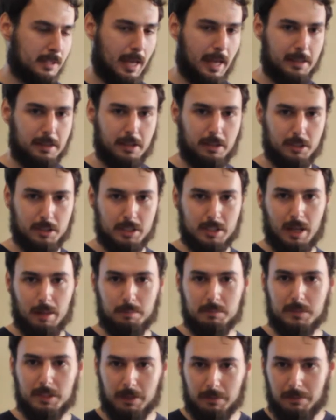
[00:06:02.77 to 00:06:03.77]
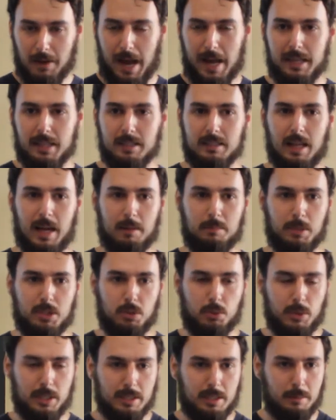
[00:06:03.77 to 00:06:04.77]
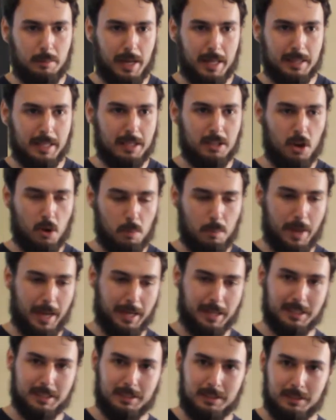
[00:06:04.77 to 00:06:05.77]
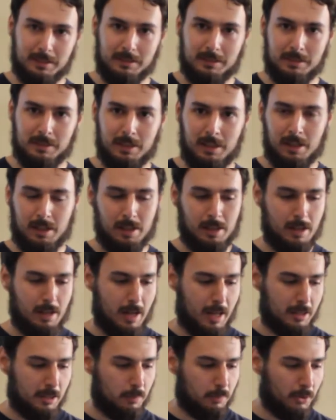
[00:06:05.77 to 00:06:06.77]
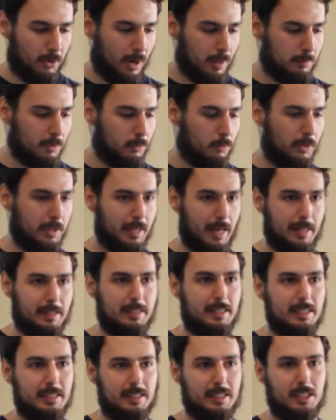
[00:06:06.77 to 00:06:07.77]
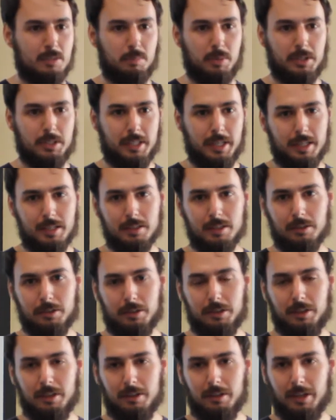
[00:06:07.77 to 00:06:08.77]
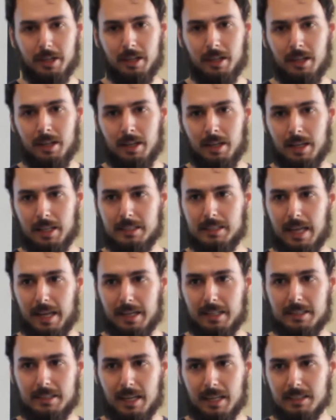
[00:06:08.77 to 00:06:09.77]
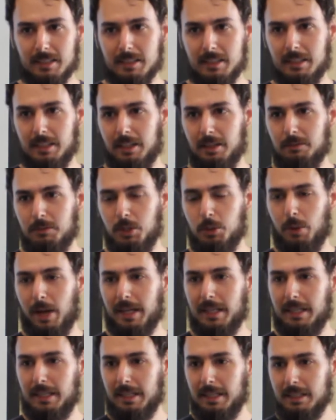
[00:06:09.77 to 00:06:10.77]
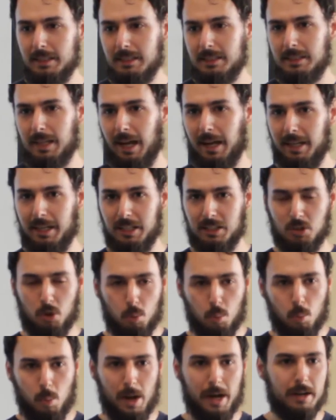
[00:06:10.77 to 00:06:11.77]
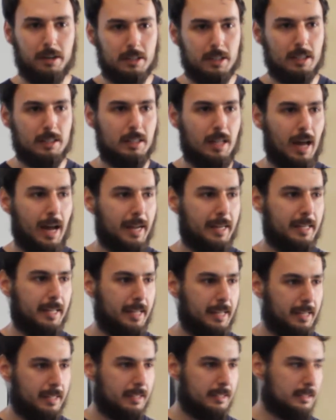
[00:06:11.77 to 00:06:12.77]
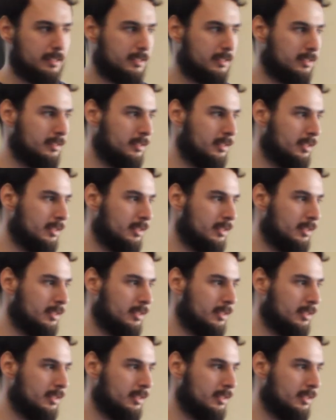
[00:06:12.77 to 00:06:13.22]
and there's some dividing line between them and they don't mix. And the problem with at least this particular theory is that it doesn't give you any insight into where the line is.